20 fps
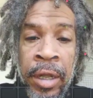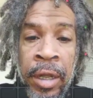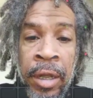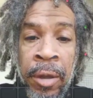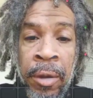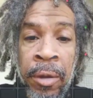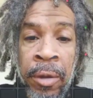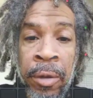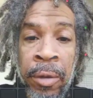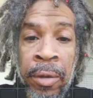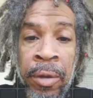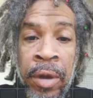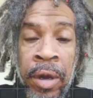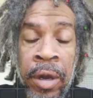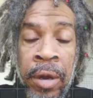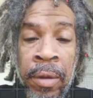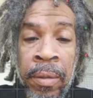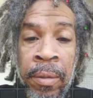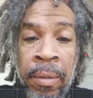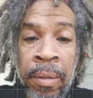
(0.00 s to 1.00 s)
You
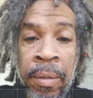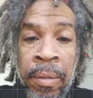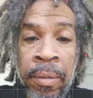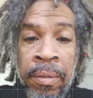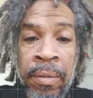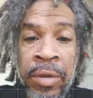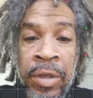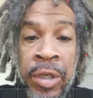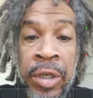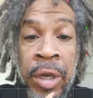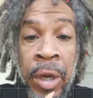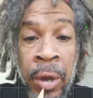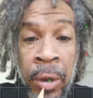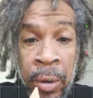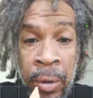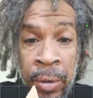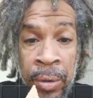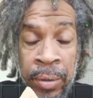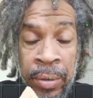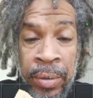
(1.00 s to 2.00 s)

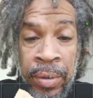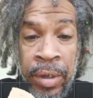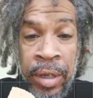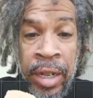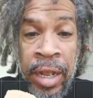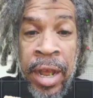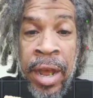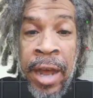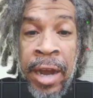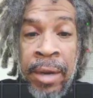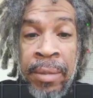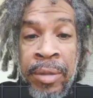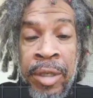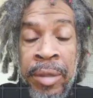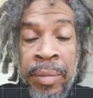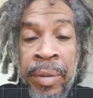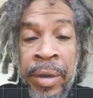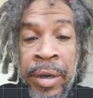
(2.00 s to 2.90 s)
stow the items you